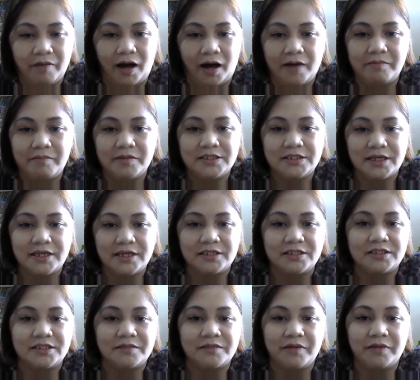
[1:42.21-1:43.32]
I must say it
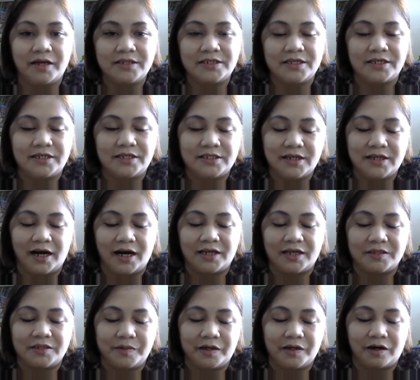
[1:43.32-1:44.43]
is a blessing in
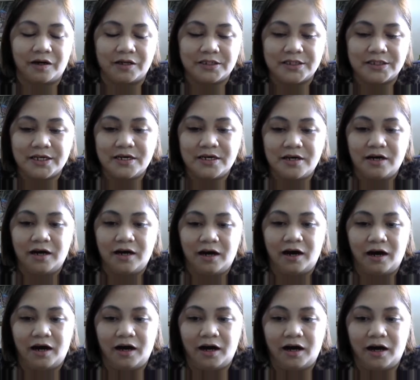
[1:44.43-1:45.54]
disguise, because
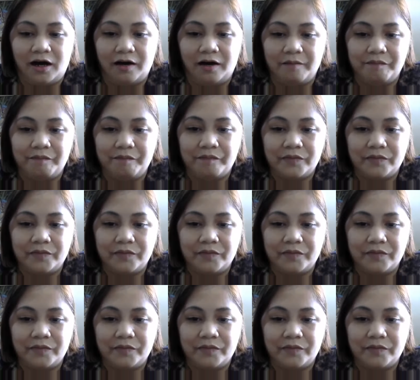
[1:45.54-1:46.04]
uh